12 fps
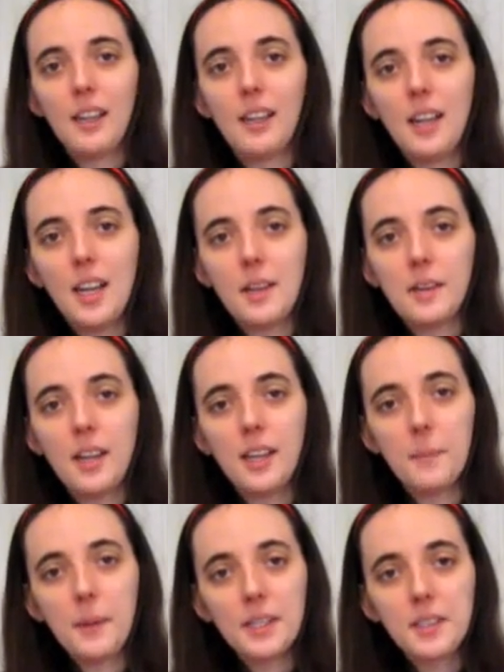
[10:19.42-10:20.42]
And in
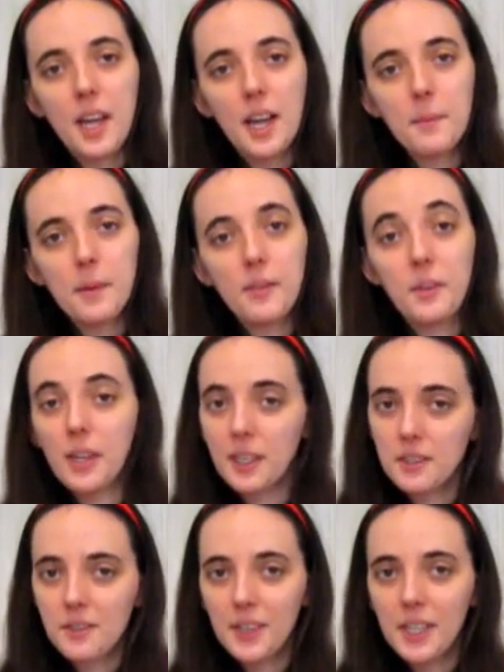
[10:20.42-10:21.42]
the meantime, if you like
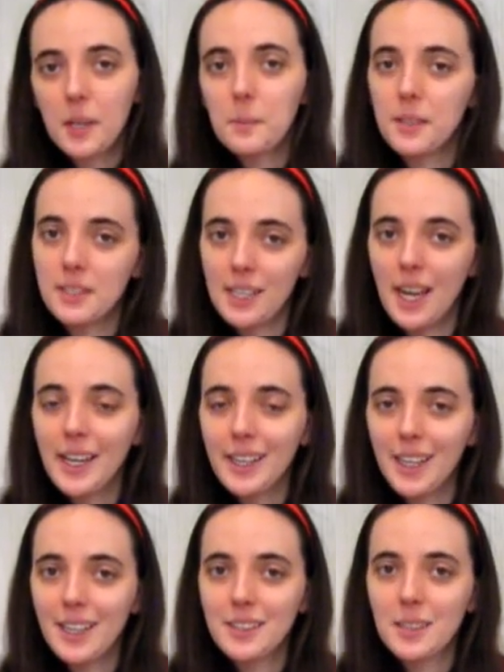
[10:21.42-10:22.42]
this video, please like
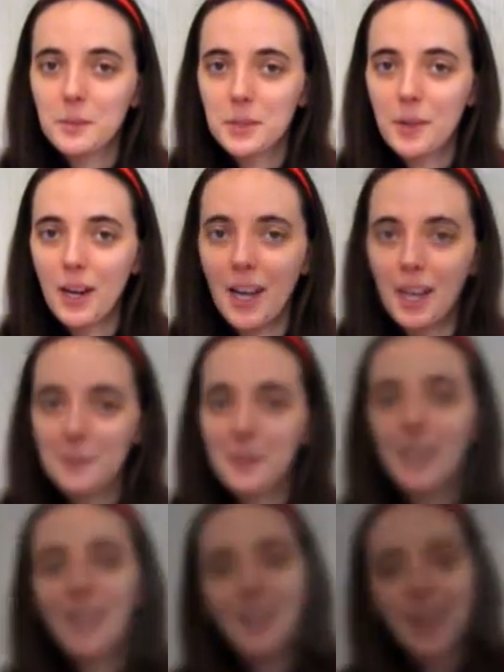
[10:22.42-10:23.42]
and subscribe.
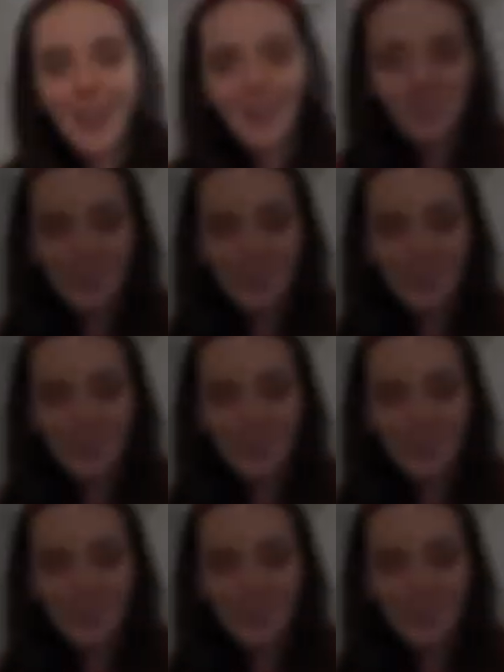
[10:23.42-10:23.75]
Have a